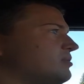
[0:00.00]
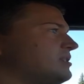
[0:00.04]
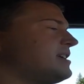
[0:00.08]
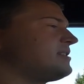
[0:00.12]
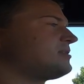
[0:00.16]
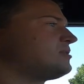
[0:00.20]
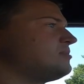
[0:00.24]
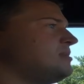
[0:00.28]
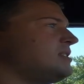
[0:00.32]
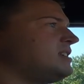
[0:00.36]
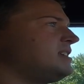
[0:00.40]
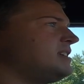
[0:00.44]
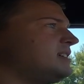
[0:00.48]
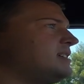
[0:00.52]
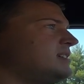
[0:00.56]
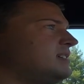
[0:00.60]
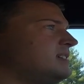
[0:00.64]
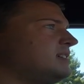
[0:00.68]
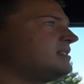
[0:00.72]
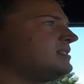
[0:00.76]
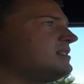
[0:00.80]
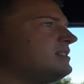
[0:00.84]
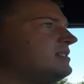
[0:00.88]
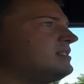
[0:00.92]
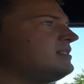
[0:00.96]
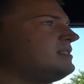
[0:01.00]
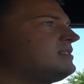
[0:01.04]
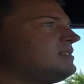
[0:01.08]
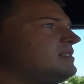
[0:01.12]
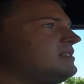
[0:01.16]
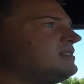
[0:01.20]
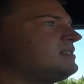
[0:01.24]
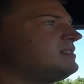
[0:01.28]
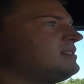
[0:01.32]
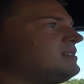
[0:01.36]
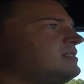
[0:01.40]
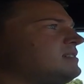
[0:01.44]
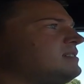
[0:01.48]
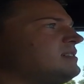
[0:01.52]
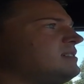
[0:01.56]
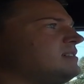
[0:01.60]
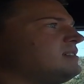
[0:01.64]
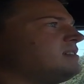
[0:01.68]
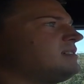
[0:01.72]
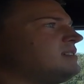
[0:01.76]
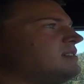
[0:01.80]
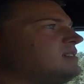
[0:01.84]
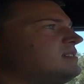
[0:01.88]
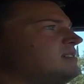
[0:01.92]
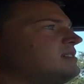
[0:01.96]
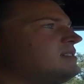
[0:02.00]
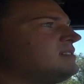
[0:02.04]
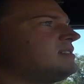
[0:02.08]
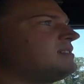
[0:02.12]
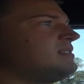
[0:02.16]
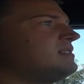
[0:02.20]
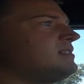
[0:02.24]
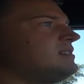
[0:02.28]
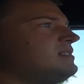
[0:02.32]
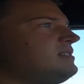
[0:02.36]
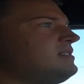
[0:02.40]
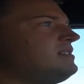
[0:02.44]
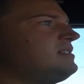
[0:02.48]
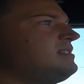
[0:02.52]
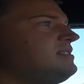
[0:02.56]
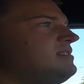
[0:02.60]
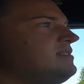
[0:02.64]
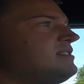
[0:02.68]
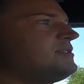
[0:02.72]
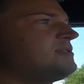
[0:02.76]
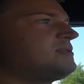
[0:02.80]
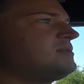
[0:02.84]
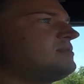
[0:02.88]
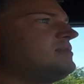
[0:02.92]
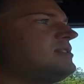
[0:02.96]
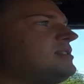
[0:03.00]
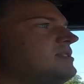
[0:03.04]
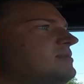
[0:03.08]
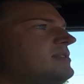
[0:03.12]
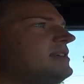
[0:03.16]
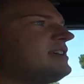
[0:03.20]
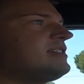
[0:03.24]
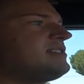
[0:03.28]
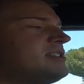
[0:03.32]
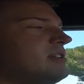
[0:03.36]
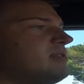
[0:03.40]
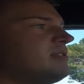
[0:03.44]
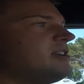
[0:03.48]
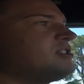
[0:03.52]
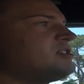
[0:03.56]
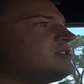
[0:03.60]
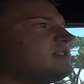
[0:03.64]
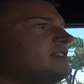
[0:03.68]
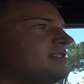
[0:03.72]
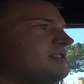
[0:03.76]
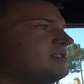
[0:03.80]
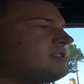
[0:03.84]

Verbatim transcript: impress me. What's not impressive about it? Like this, the, the, acceleration?